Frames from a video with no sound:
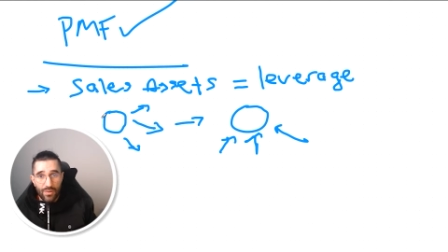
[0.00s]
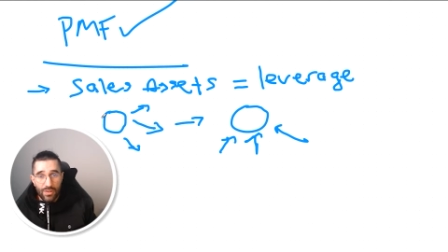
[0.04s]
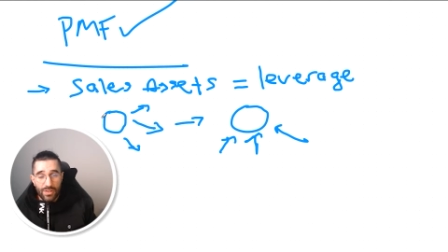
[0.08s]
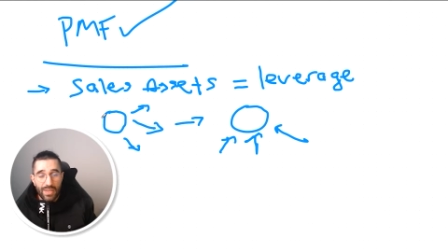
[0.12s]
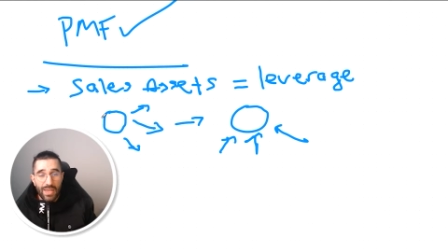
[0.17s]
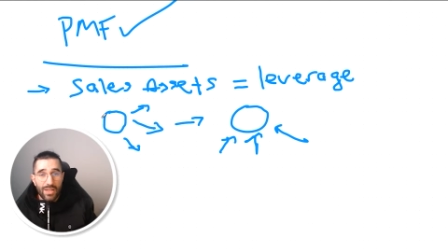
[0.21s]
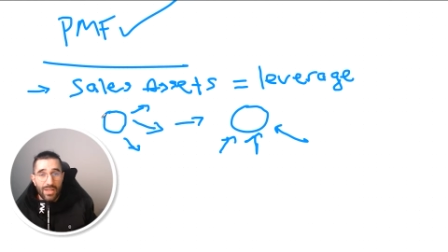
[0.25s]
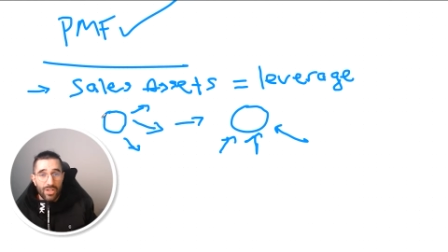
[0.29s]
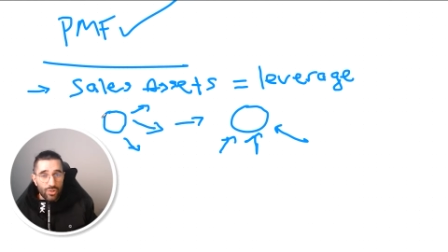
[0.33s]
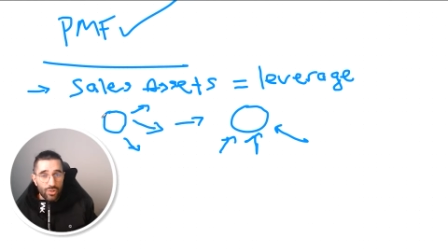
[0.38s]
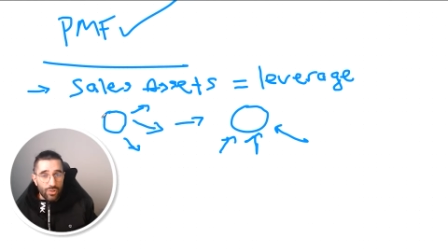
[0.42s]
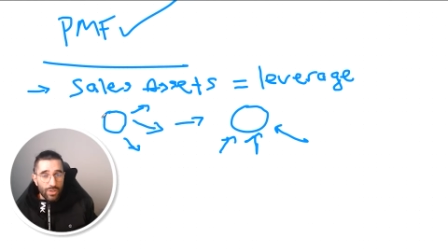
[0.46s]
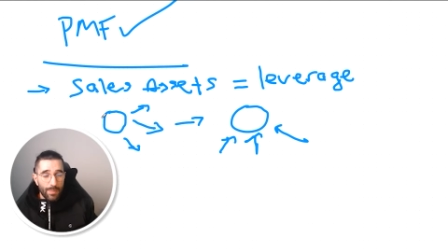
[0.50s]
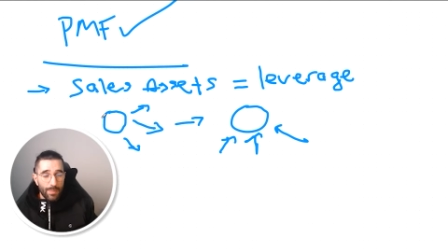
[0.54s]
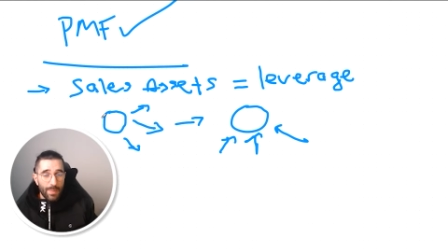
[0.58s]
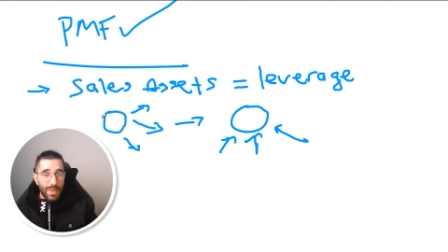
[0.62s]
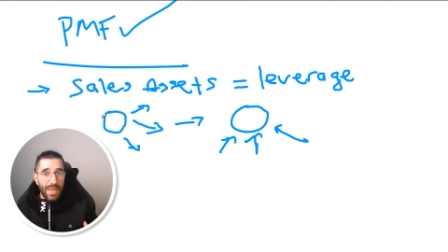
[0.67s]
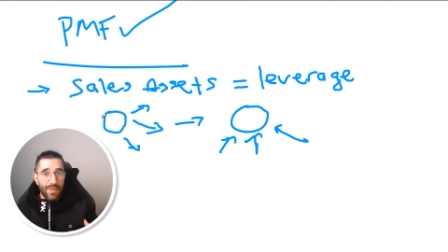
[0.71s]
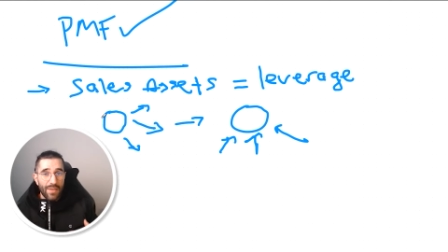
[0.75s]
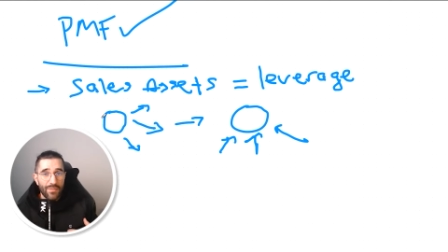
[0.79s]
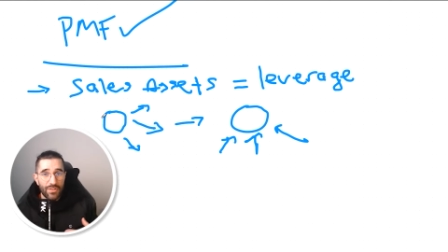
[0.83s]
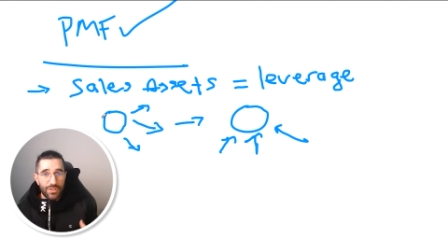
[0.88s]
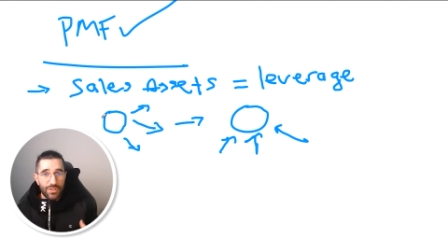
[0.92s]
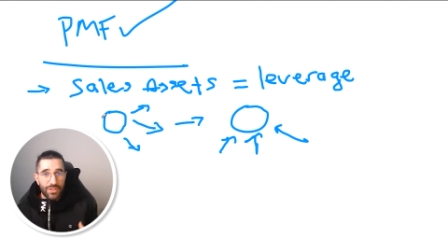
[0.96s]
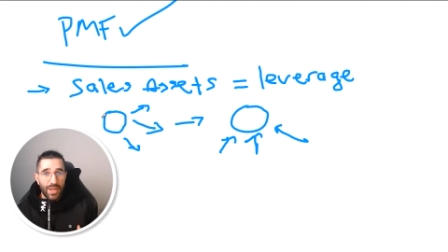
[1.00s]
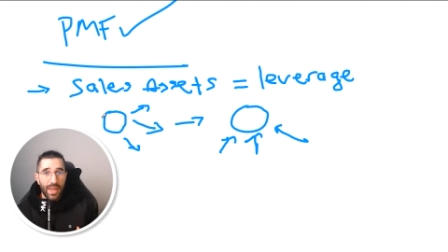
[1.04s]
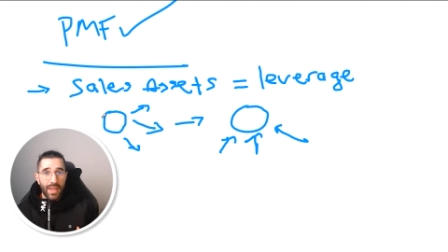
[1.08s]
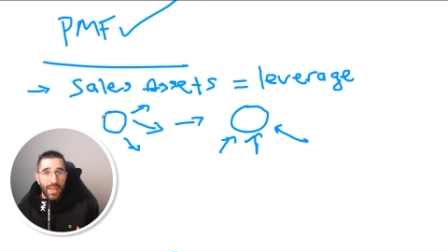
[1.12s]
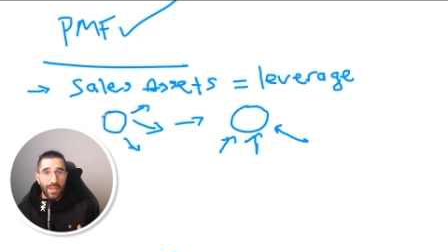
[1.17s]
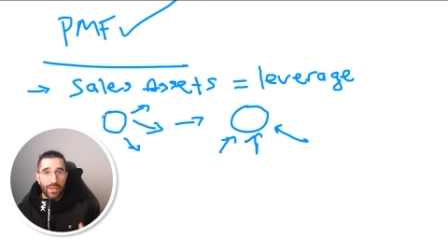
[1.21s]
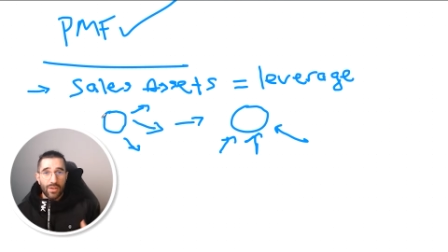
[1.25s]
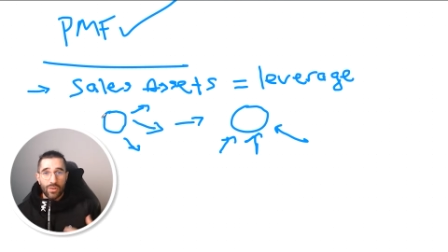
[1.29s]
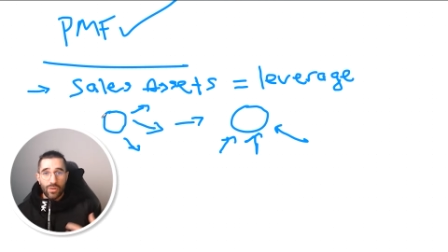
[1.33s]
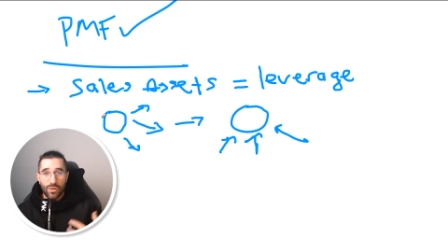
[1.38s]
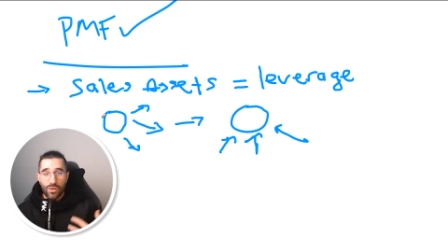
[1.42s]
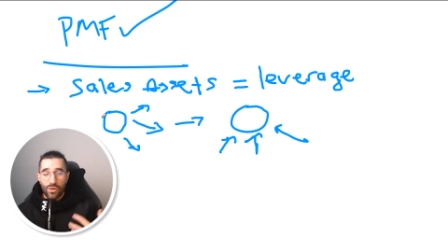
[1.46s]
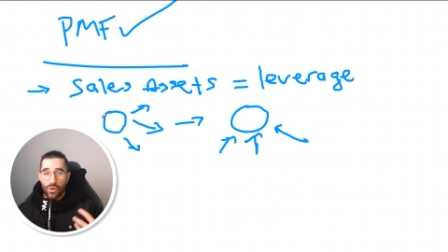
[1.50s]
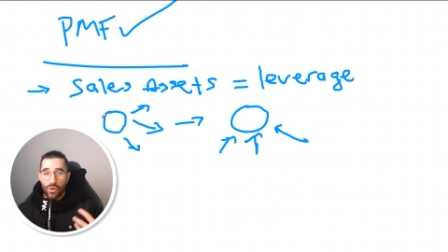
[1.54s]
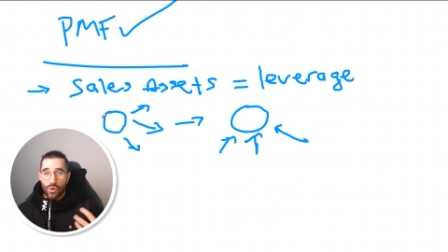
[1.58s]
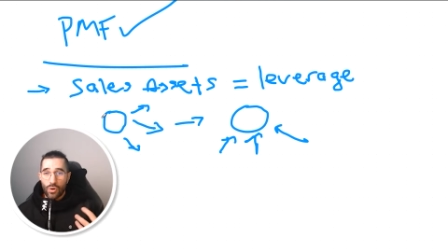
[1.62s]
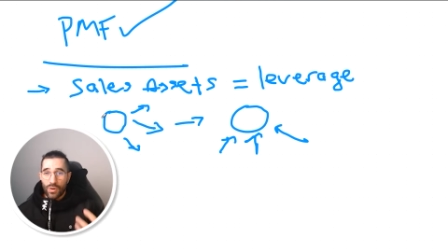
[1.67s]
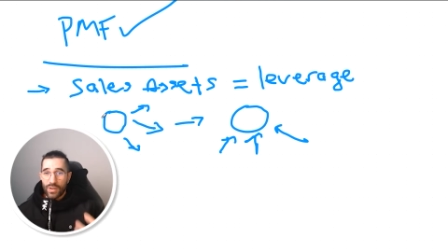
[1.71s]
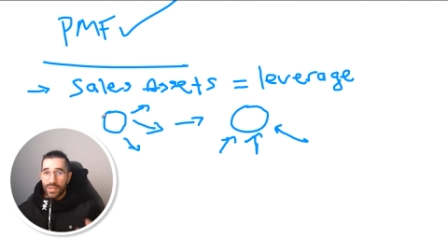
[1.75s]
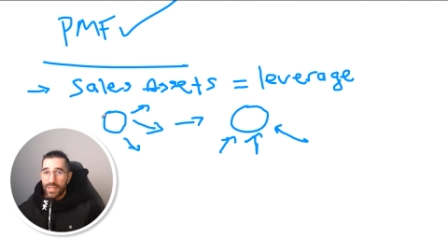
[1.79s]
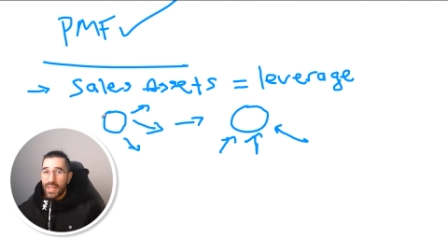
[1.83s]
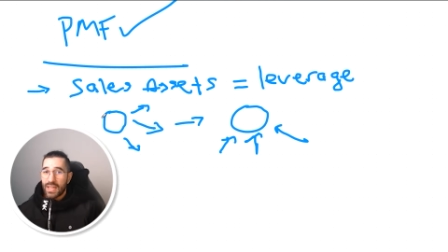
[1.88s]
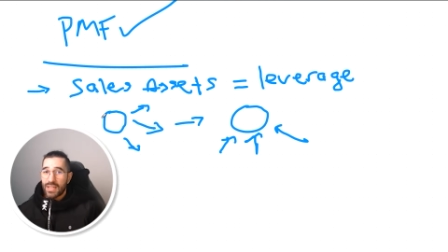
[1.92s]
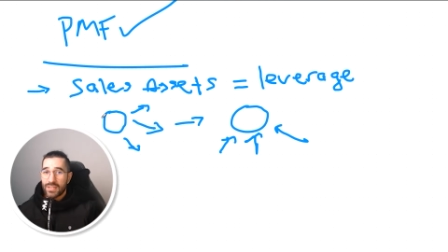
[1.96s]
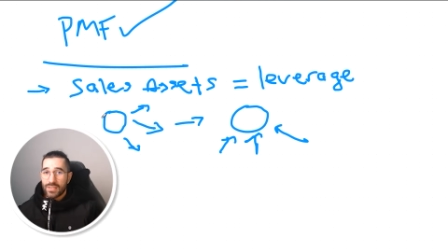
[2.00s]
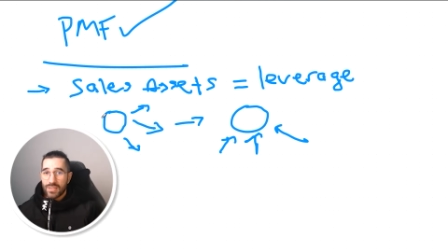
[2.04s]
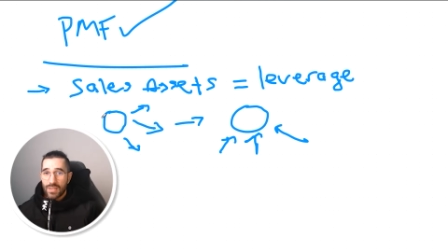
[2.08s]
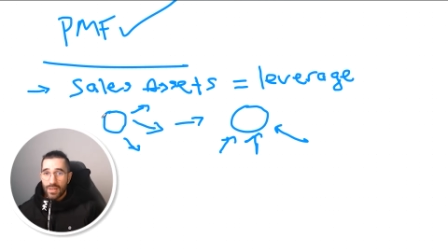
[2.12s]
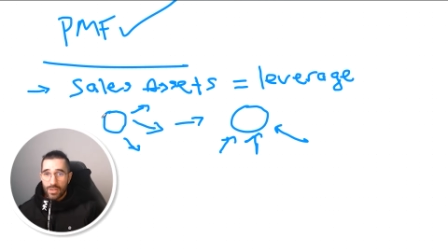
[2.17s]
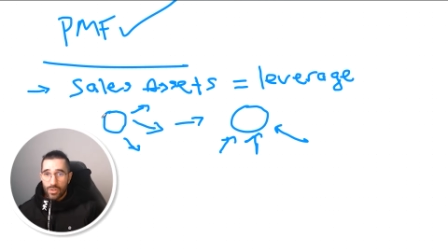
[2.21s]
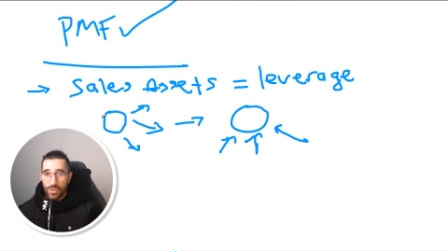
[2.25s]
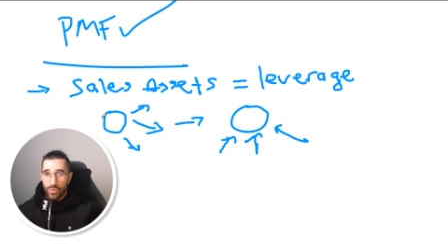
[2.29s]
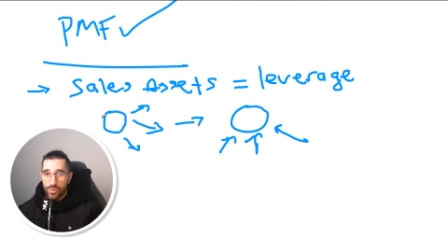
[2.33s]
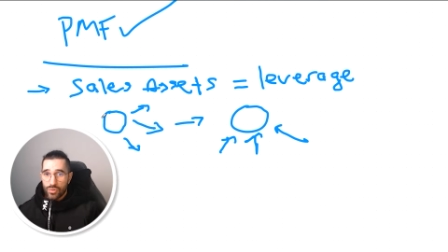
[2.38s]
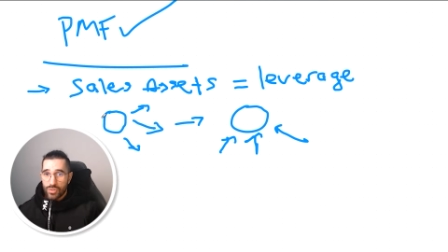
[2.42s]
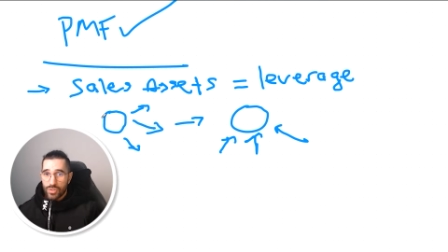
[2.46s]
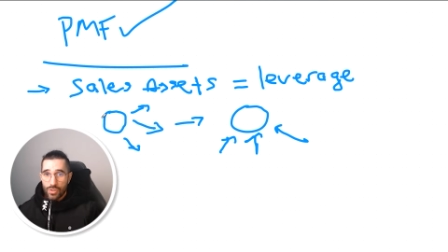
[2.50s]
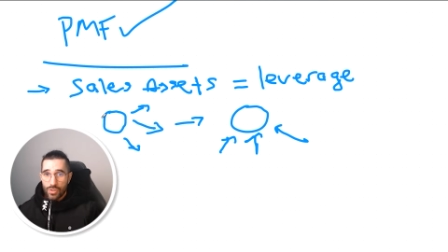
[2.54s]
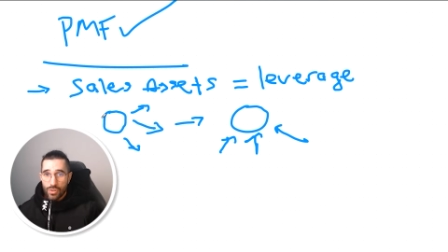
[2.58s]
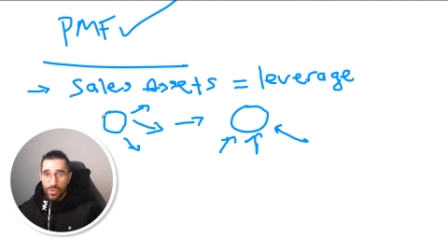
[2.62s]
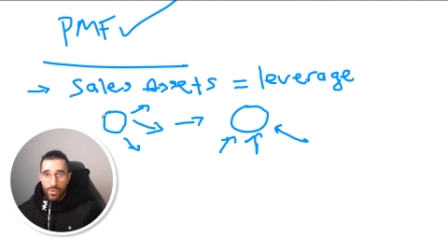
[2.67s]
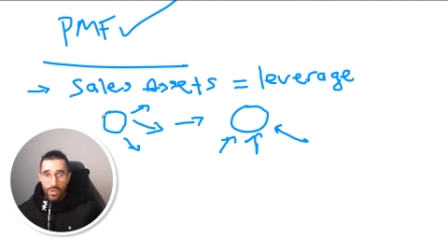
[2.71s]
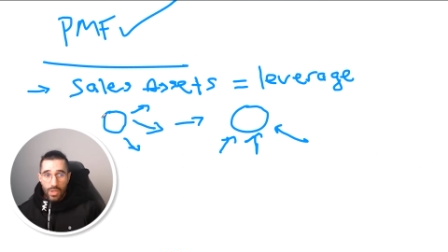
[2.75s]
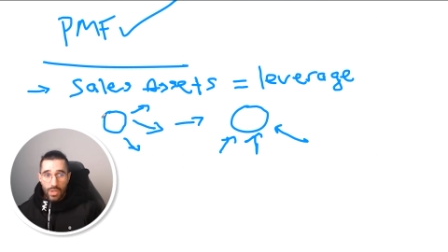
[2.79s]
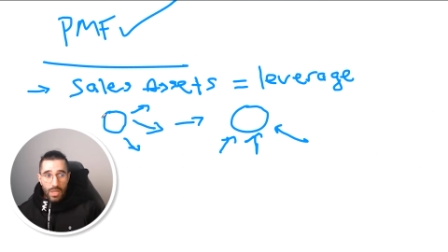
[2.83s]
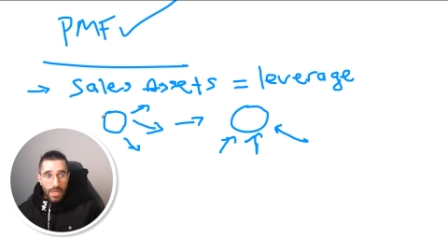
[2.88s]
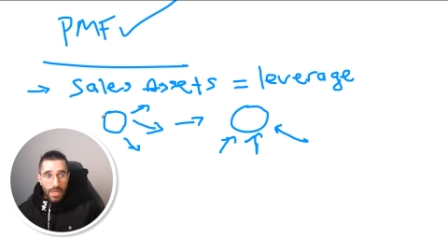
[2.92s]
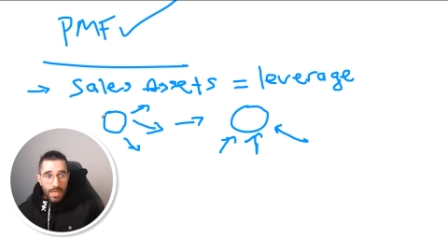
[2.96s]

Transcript: Yeah, sure, they may have a deck or a case study or two,